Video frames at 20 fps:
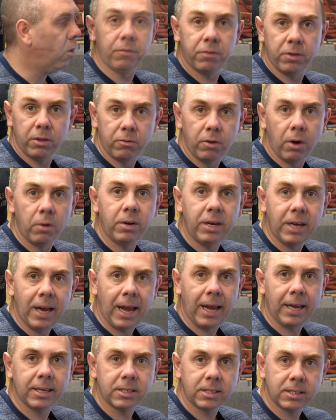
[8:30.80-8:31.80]
for the Ronin
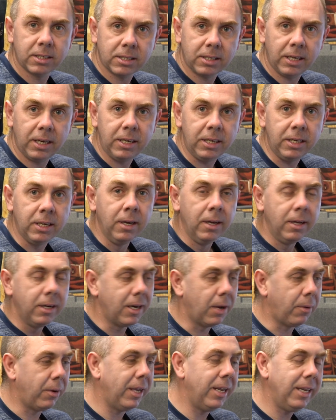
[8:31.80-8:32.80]
SC.
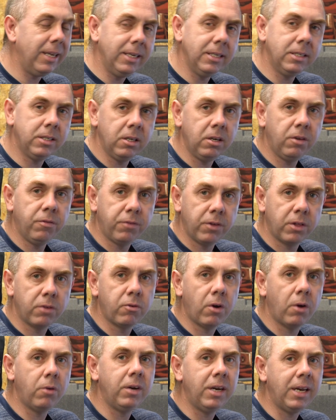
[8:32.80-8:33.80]
Now, it isn't for the
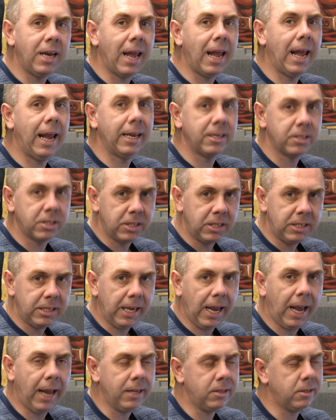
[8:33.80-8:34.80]
Ronin S
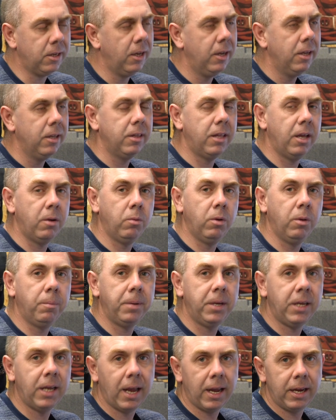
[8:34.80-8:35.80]
yet. There will
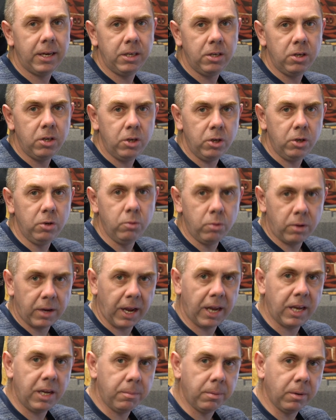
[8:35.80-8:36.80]
be a new
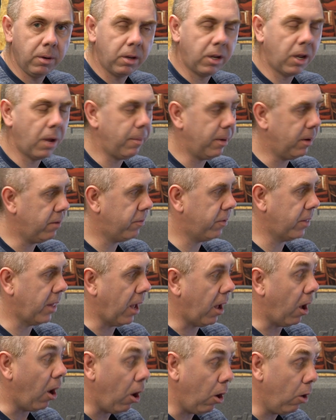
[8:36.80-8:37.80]
cable coming for
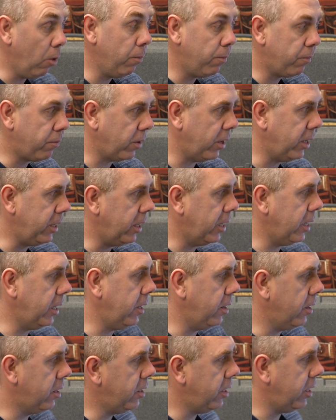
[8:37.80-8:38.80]
that, hopefully
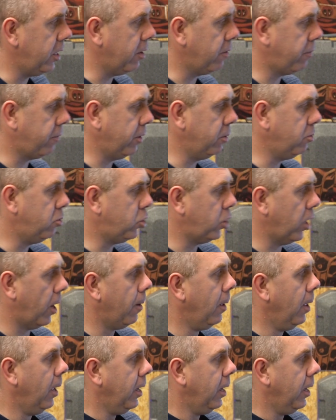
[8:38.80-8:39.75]
in the near future.